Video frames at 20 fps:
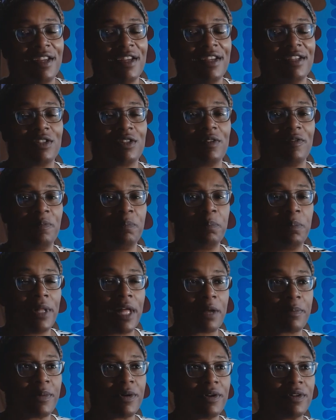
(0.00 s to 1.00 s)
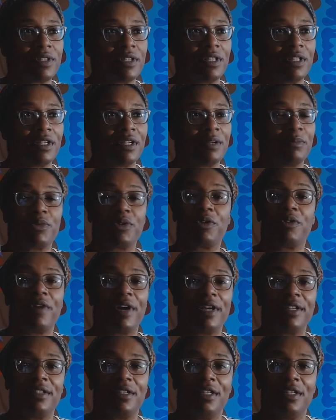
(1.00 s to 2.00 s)
So the black person
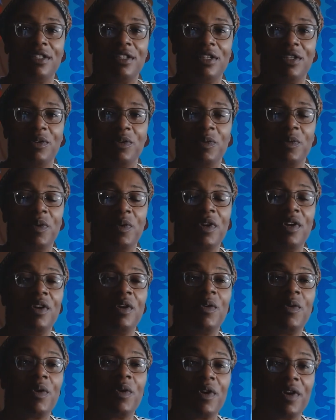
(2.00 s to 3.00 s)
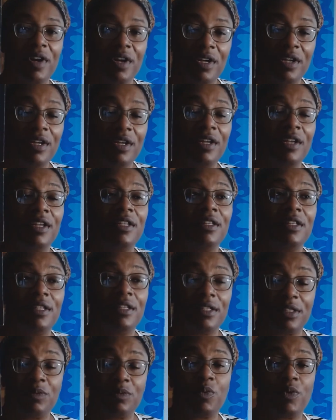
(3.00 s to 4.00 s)
progressed into, or
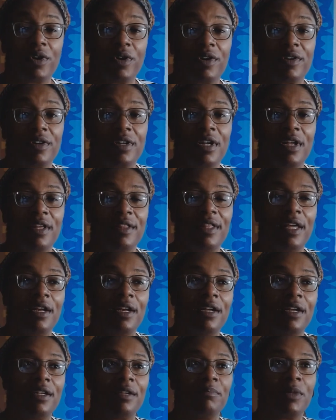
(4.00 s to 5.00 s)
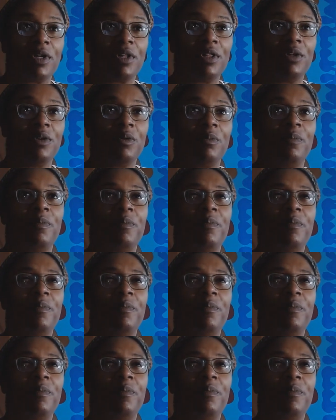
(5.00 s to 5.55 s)
this word that McGlue